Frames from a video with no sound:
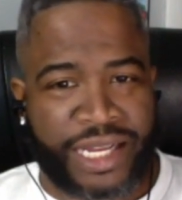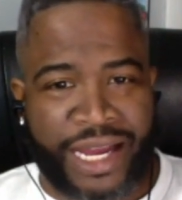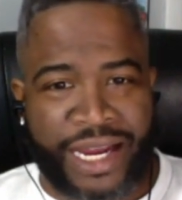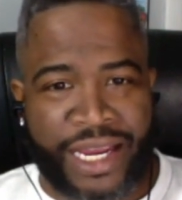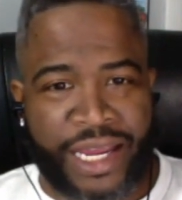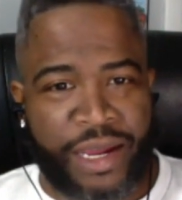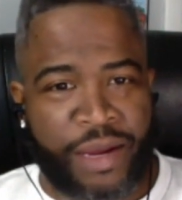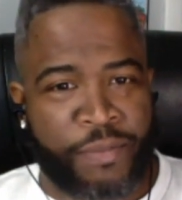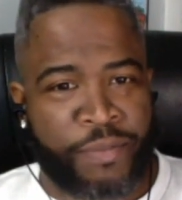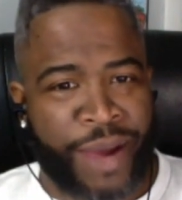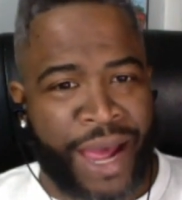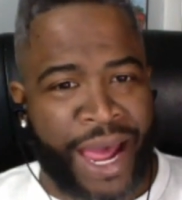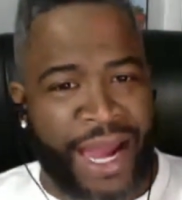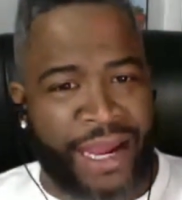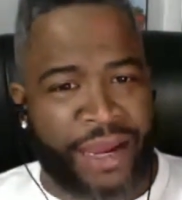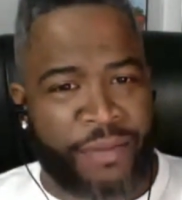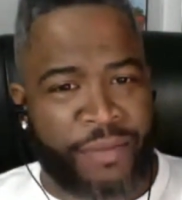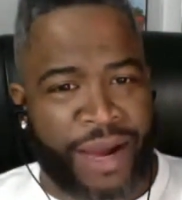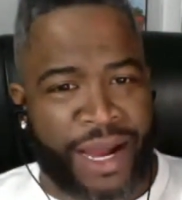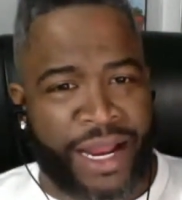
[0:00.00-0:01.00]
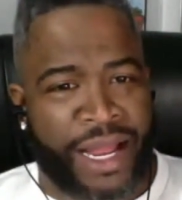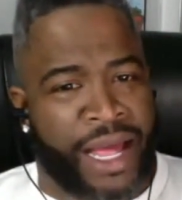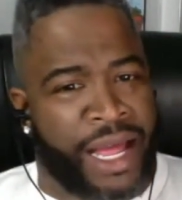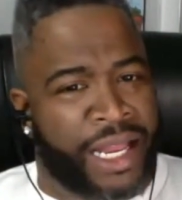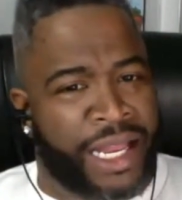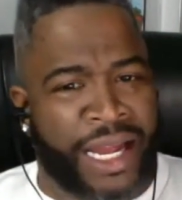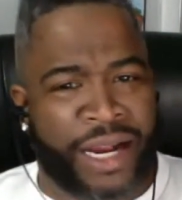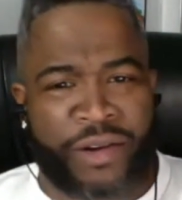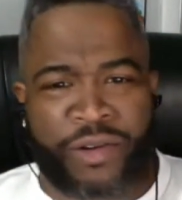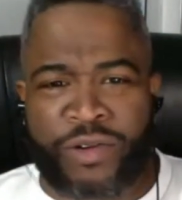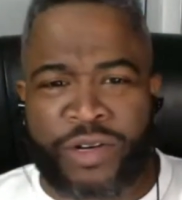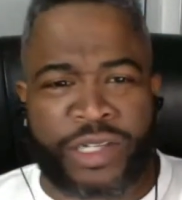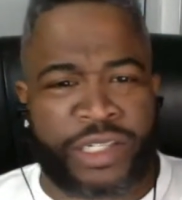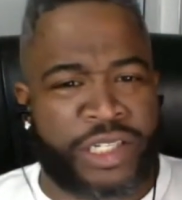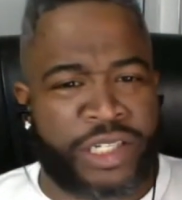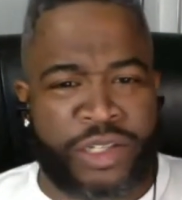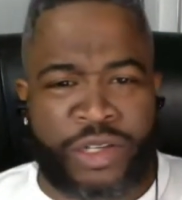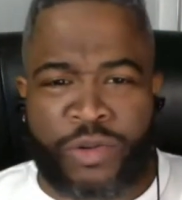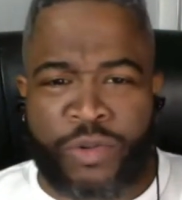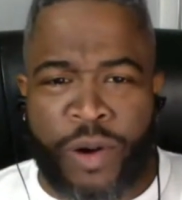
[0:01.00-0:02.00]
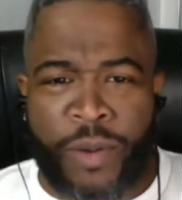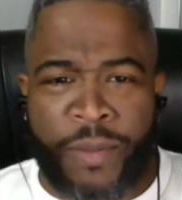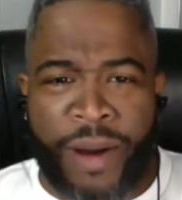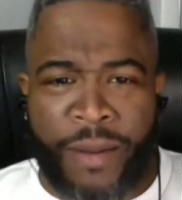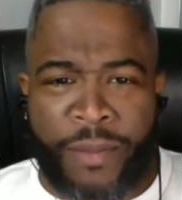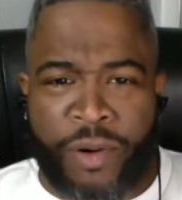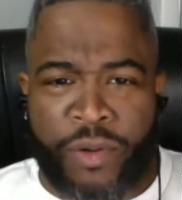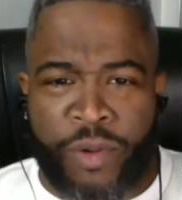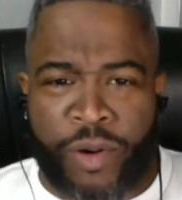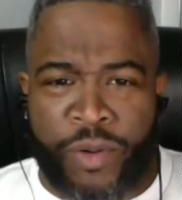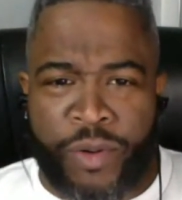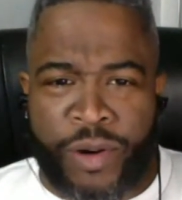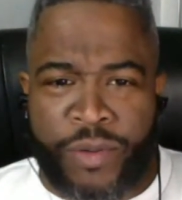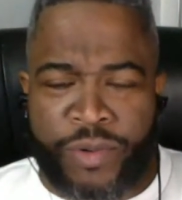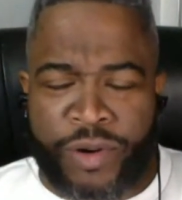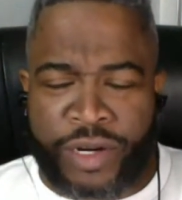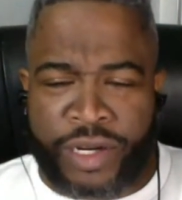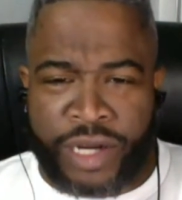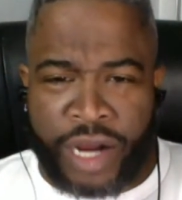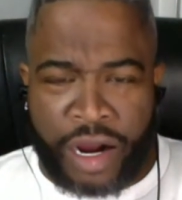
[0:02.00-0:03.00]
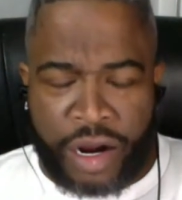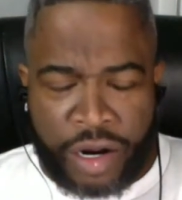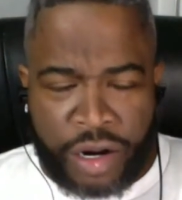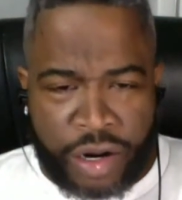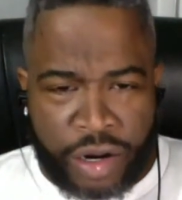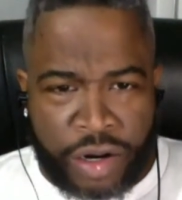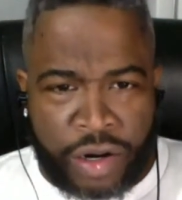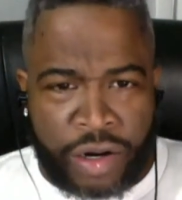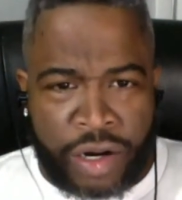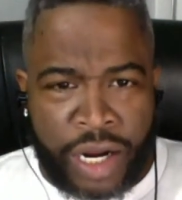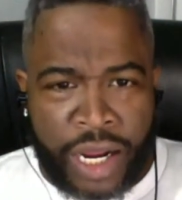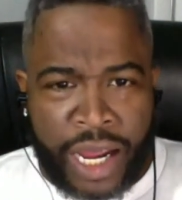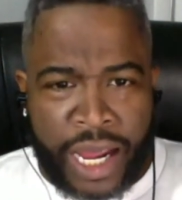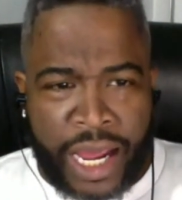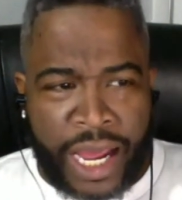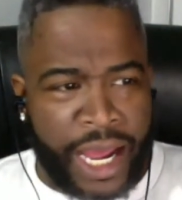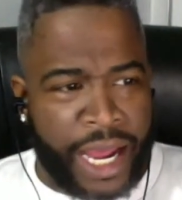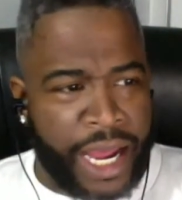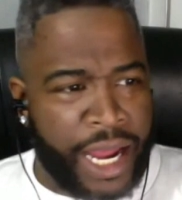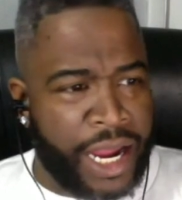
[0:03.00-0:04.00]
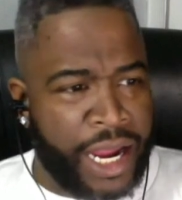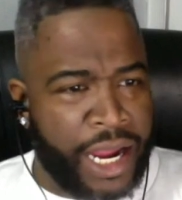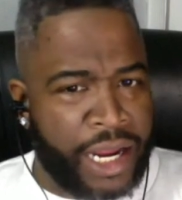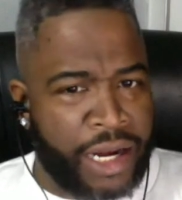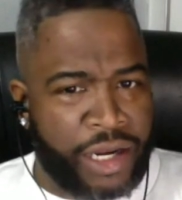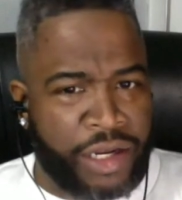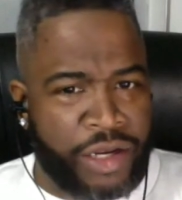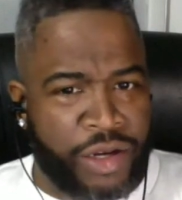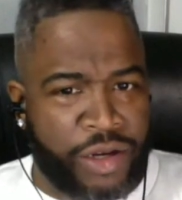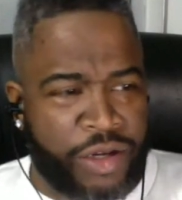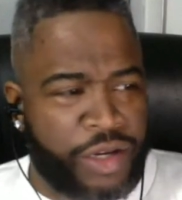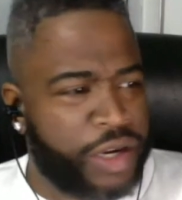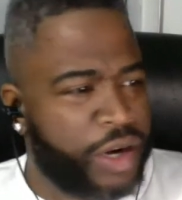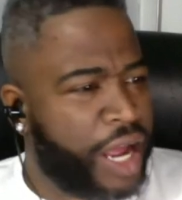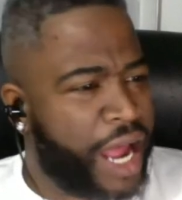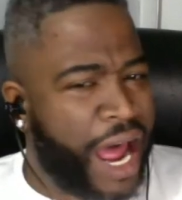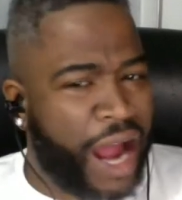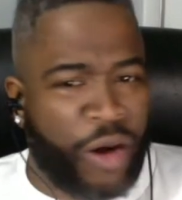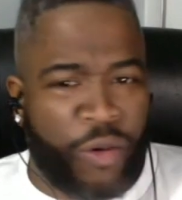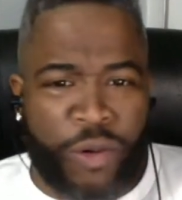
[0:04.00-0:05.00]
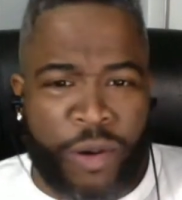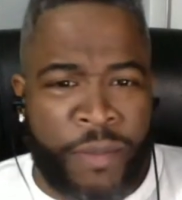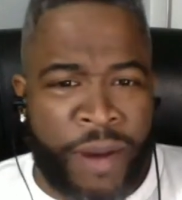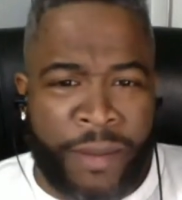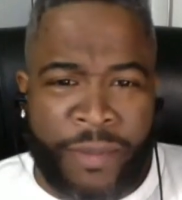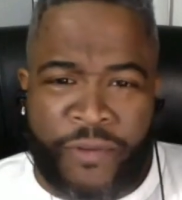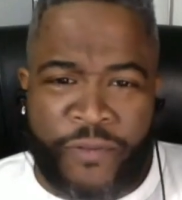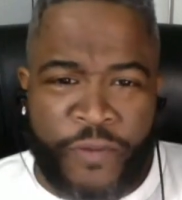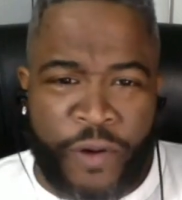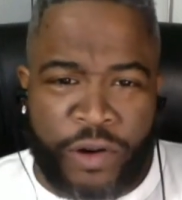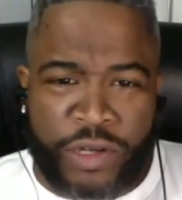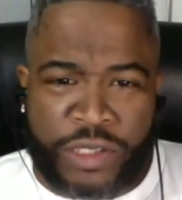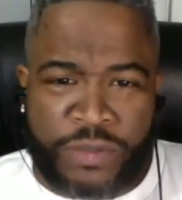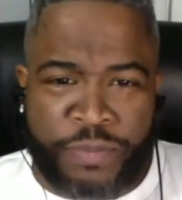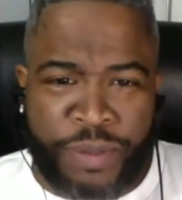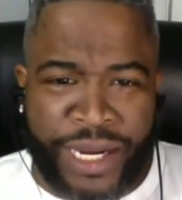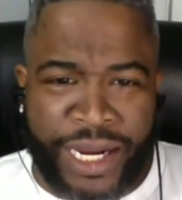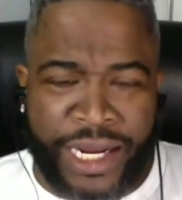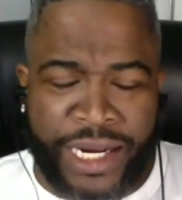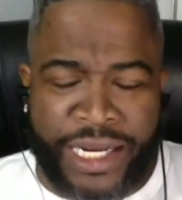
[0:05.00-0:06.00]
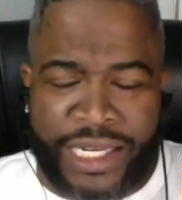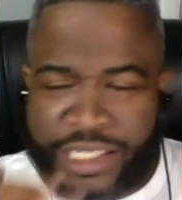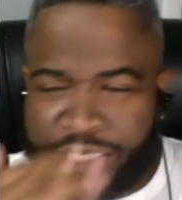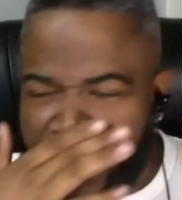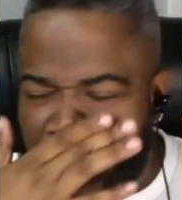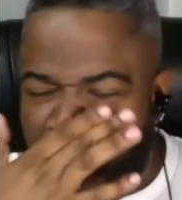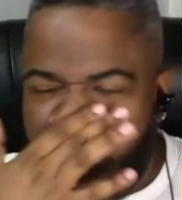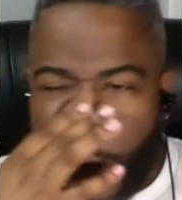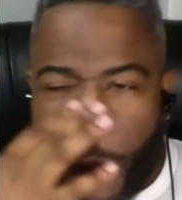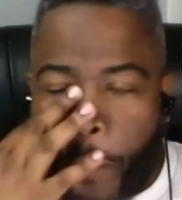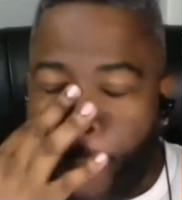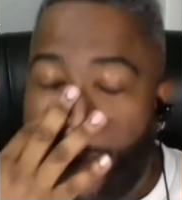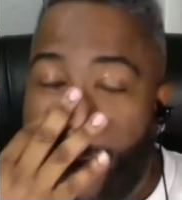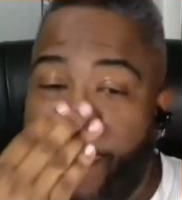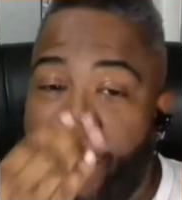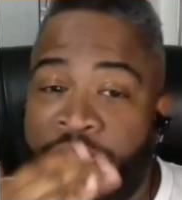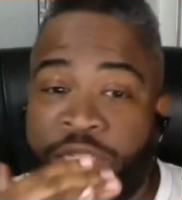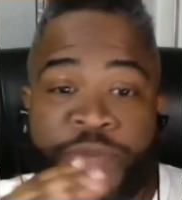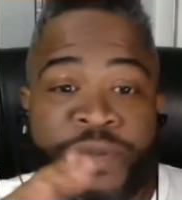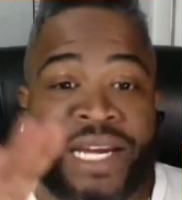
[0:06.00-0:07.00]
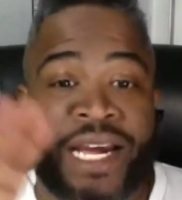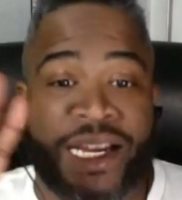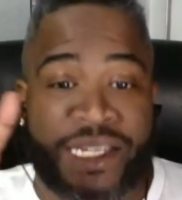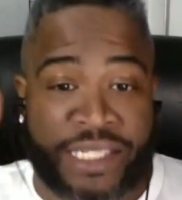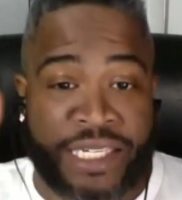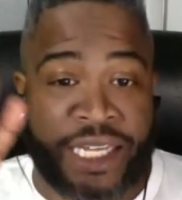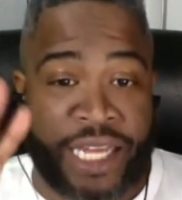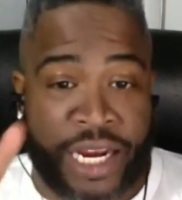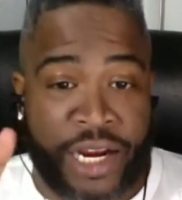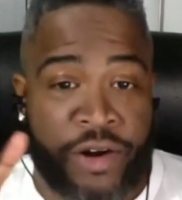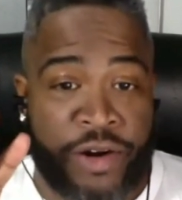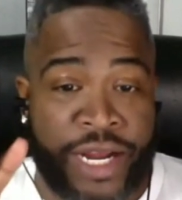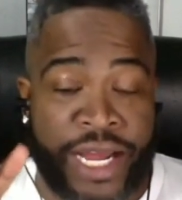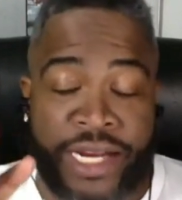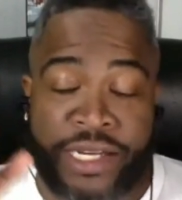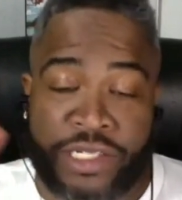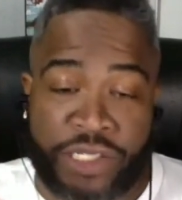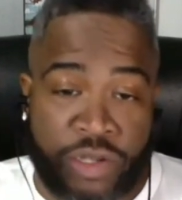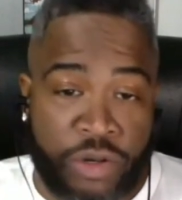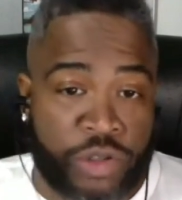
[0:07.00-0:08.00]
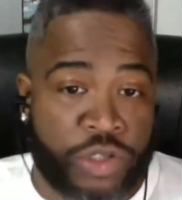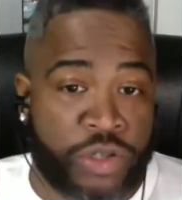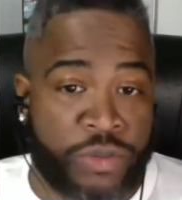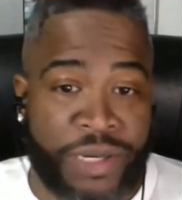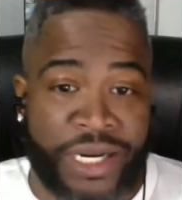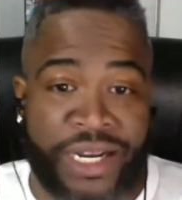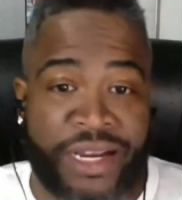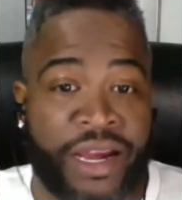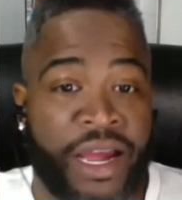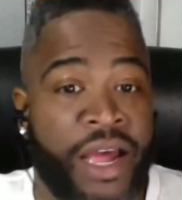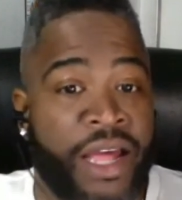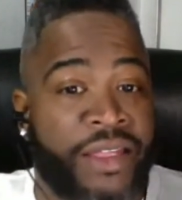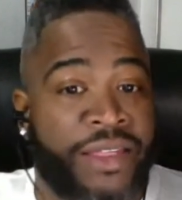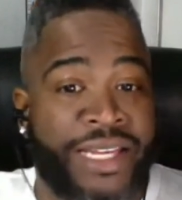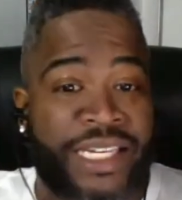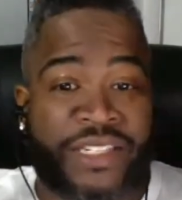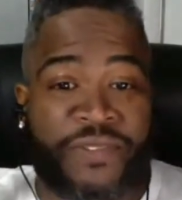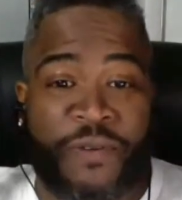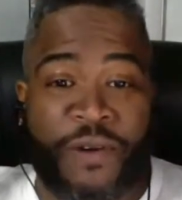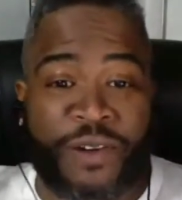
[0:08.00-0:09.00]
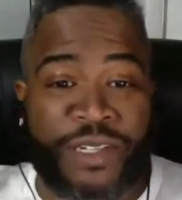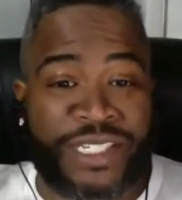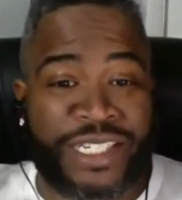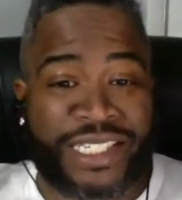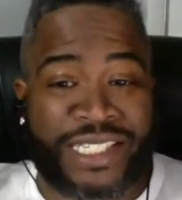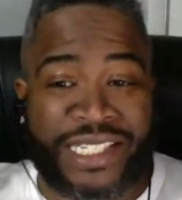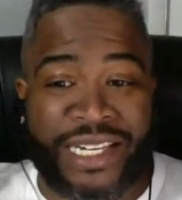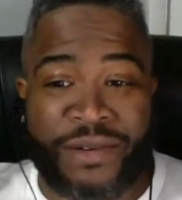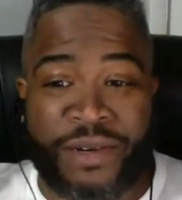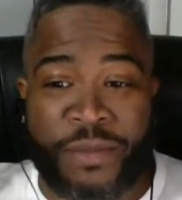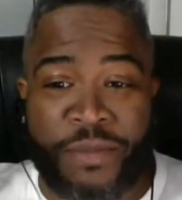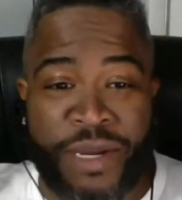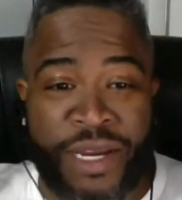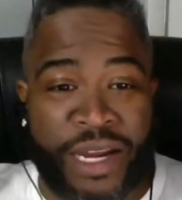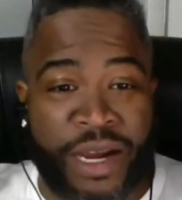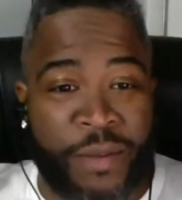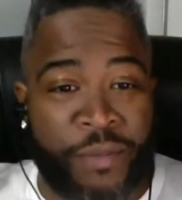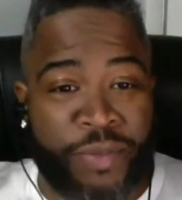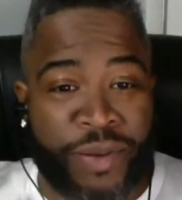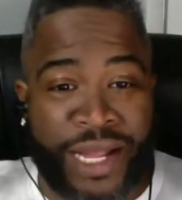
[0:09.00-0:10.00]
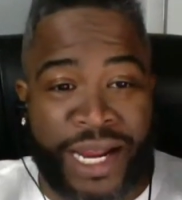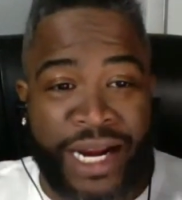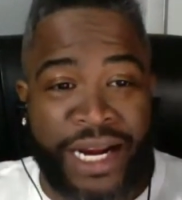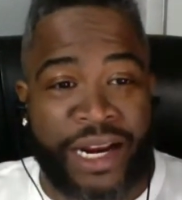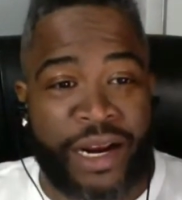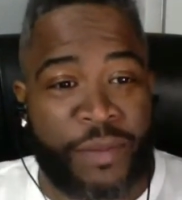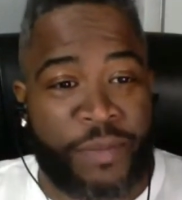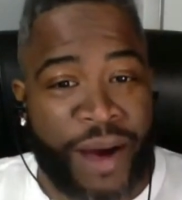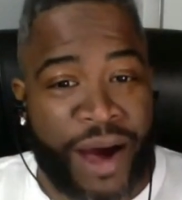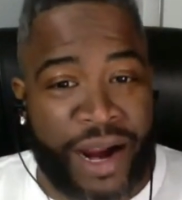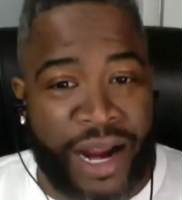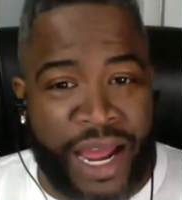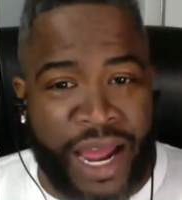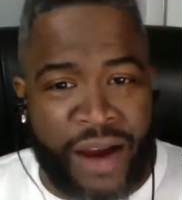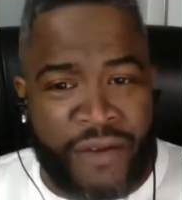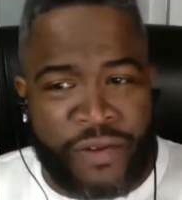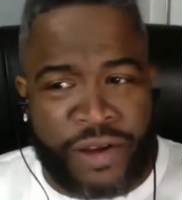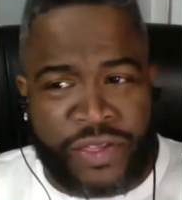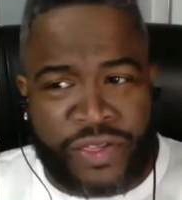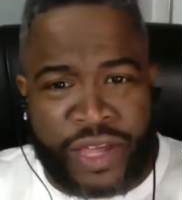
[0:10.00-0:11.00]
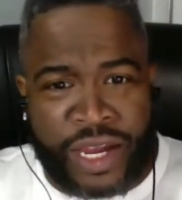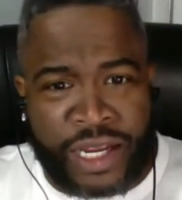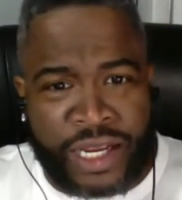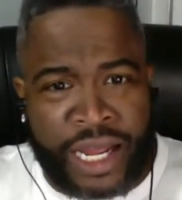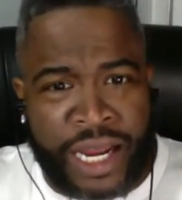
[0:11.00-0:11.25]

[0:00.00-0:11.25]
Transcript: Like back in do you remember when we were younger and I don't remember folks being this. Maybe it's because of the internet and social media. These folks just seem to be complaining about everything.